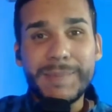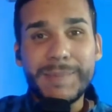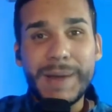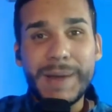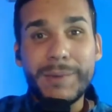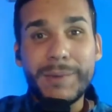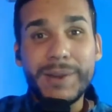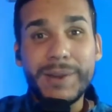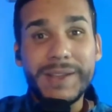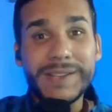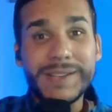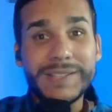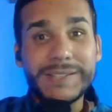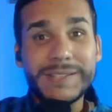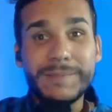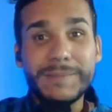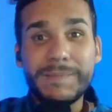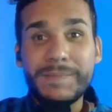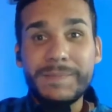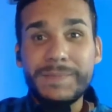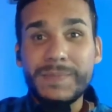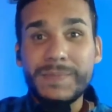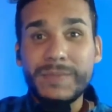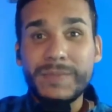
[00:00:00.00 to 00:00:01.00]
Bible is
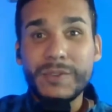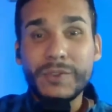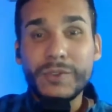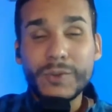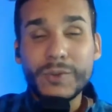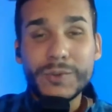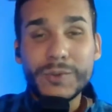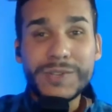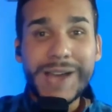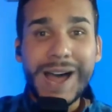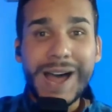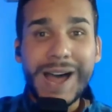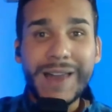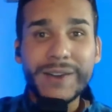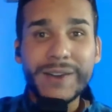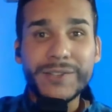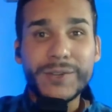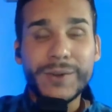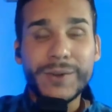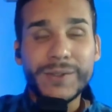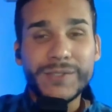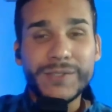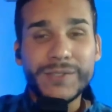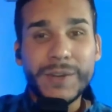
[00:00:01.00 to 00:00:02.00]
the two scholars
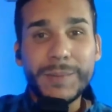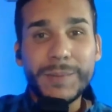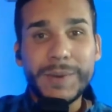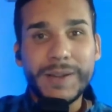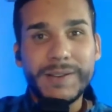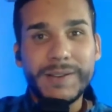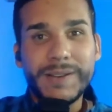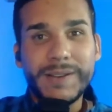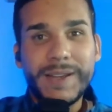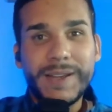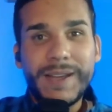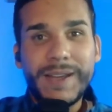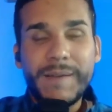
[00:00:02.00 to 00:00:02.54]
who contributed,